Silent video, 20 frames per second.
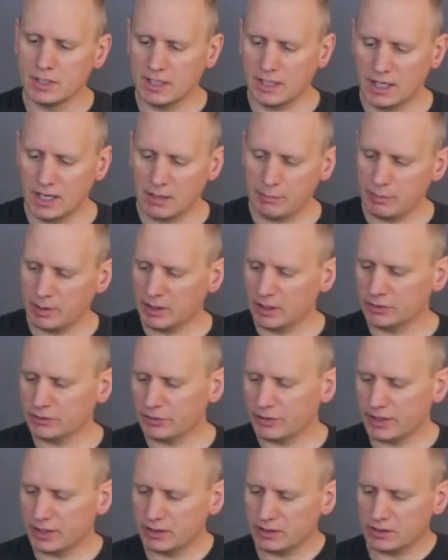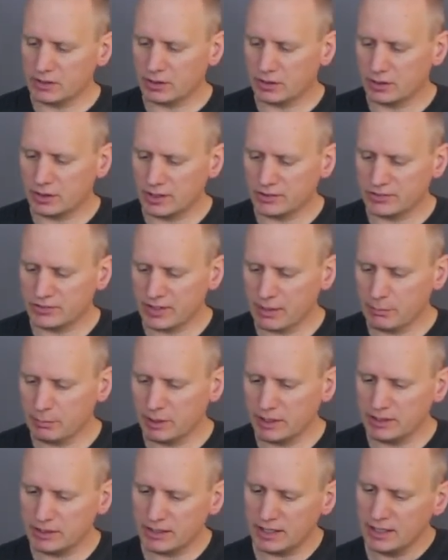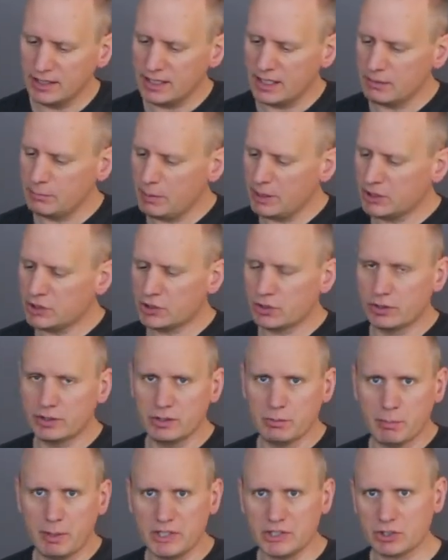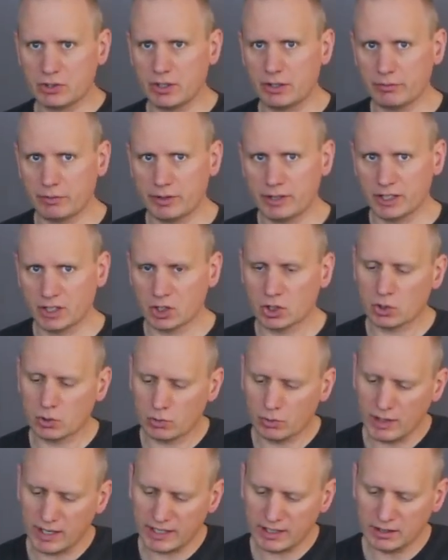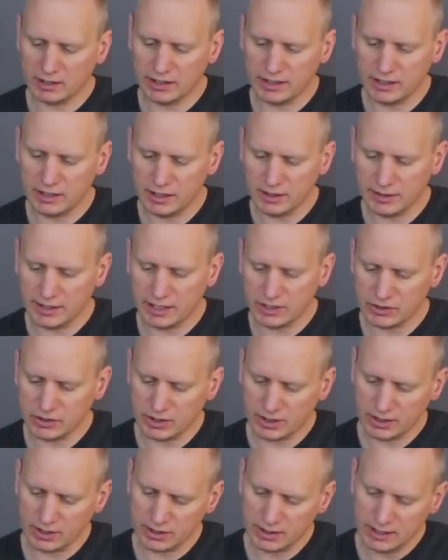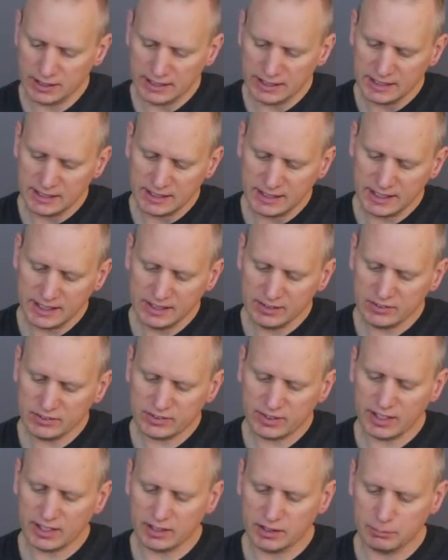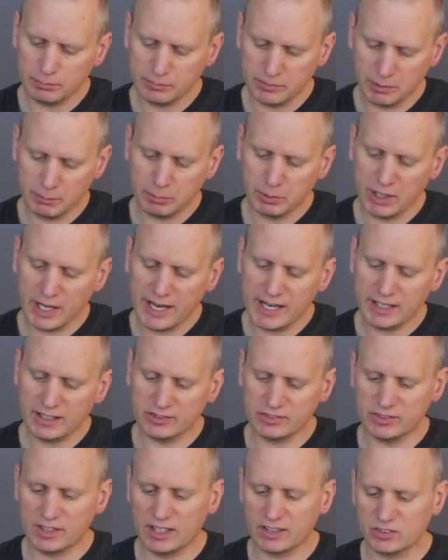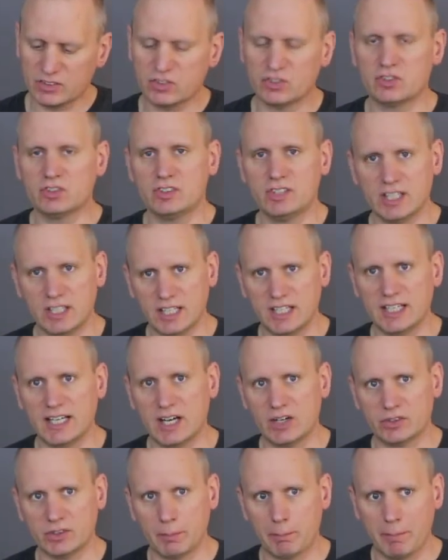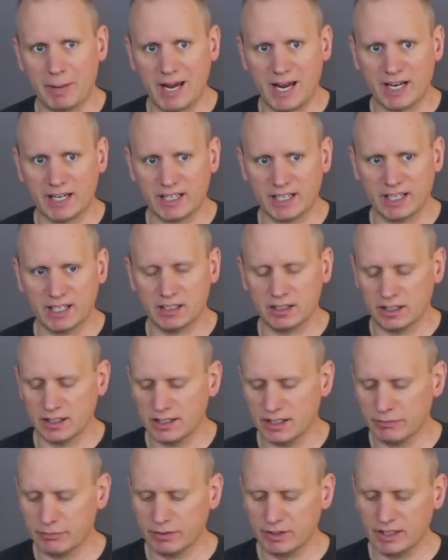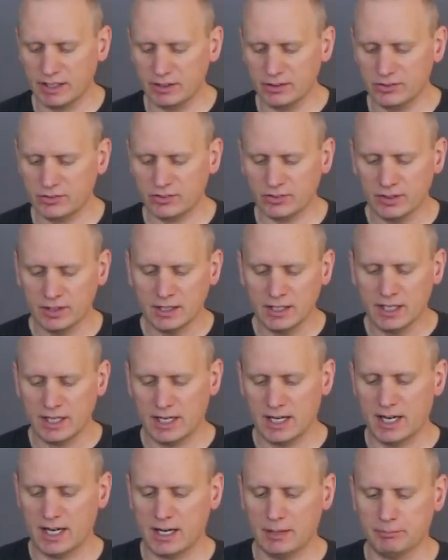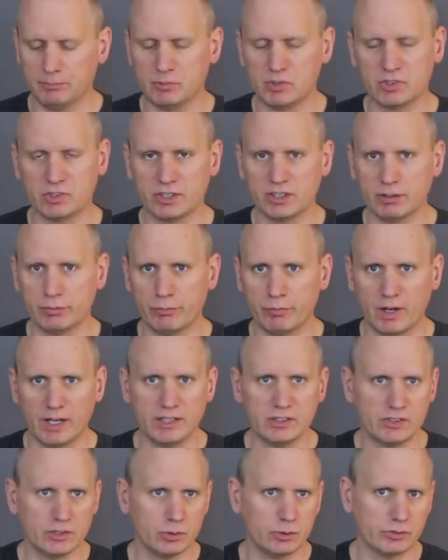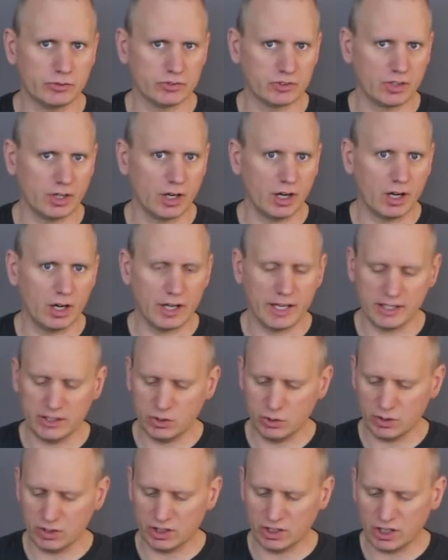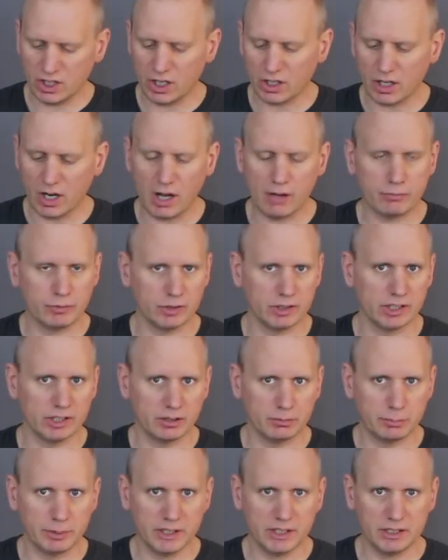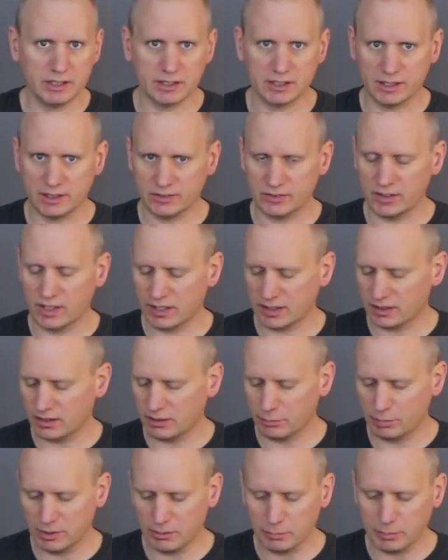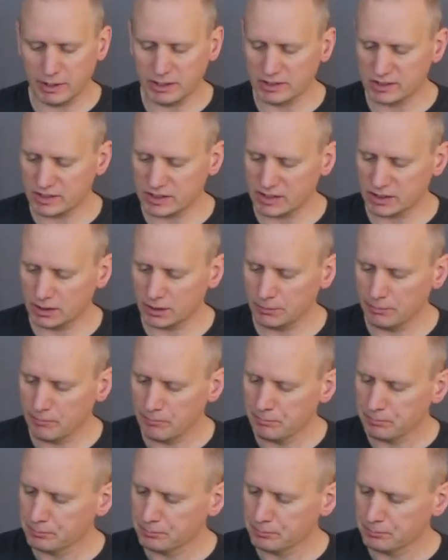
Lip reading: Another thing, to assemble it and make sure you measured everything correctly, that the inside of the blank is not sticking out the back end. If it is, just get a fine-tooth saw and you can cut off a little bit. It's not going to be a big deal,